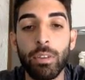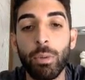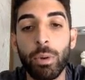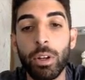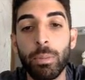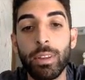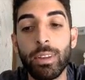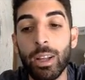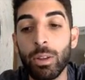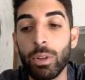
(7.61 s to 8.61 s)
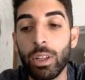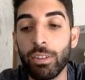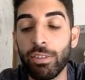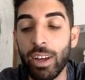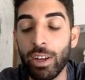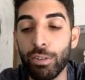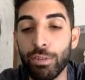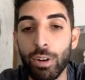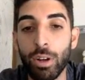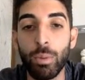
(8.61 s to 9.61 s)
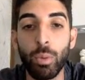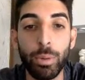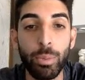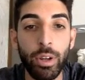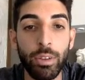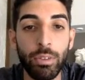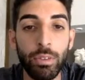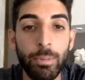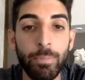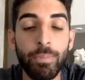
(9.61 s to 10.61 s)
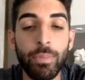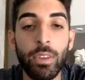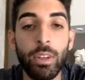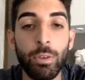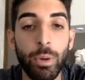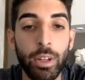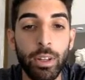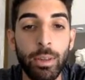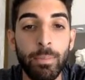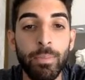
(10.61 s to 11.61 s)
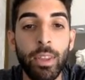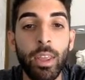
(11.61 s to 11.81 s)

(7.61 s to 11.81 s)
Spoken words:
So we're going to be downloading the file from WordPress directly,